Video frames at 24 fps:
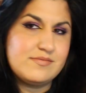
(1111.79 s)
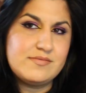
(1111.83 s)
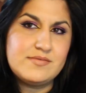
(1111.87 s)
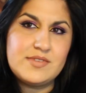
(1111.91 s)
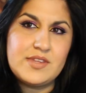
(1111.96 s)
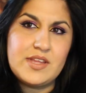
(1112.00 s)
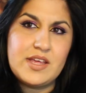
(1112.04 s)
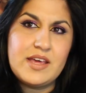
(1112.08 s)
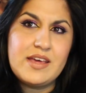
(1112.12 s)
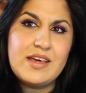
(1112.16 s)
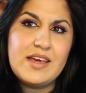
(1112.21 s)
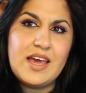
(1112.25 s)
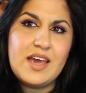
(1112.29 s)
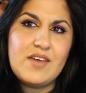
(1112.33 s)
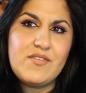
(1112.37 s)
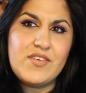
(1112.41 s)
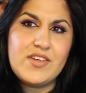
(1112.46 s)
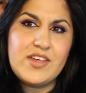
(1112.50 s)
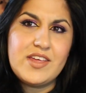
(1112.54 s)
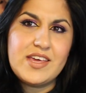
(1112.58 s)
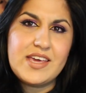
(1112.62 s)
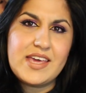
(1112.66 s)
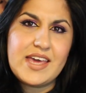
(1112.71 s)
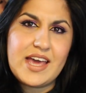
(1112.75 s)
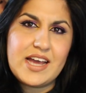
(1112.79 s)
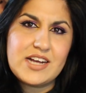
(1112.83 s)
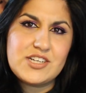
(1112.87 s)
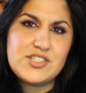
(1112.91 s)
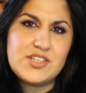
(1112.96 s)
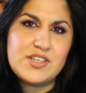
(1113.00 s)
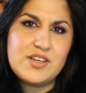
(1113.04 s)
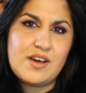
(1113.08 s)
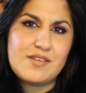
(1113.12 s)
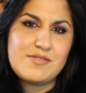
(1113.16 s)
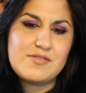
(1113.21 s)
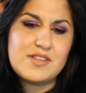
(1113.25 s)
I feel like I
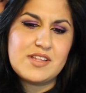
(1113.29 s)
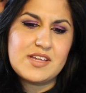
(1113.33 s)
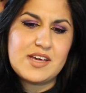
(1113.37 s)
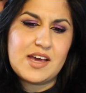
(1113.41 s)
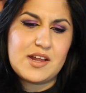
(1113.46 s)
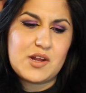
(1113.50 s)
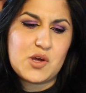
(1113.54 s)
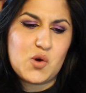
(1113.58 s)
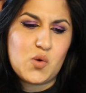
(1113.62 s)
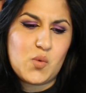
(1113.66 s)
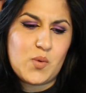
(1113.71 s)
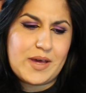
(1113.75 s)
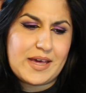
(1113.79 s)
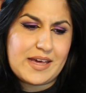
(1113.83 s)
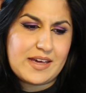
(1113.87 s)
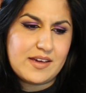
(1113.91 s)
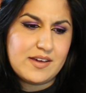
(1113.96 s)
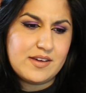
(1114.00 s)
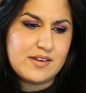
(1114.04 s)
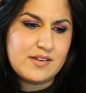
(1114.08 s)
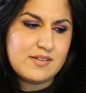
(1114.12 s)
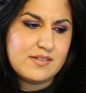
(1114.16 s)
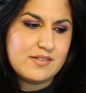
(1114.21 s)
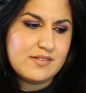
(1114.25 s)
actually got through that kind of quick,